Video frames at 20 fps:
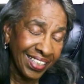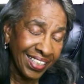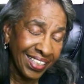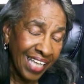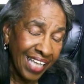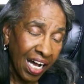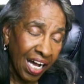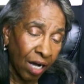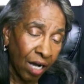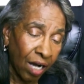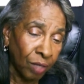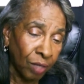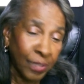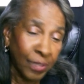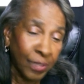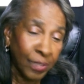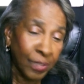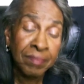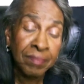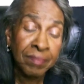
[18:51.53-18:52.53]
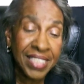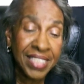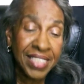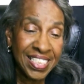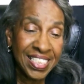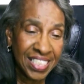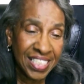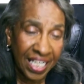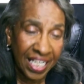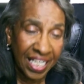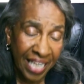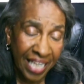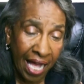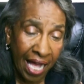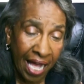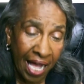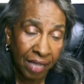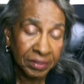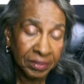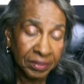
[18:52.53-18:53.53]
or what I'm teaching now,
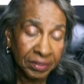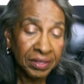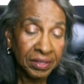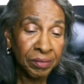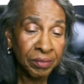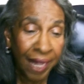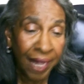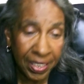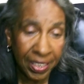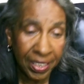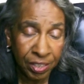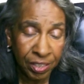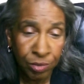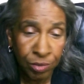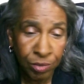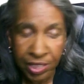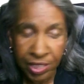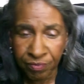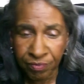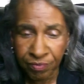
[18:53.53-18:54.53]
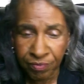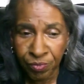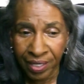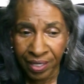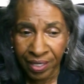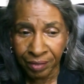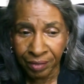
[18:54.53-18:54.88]
right use of will,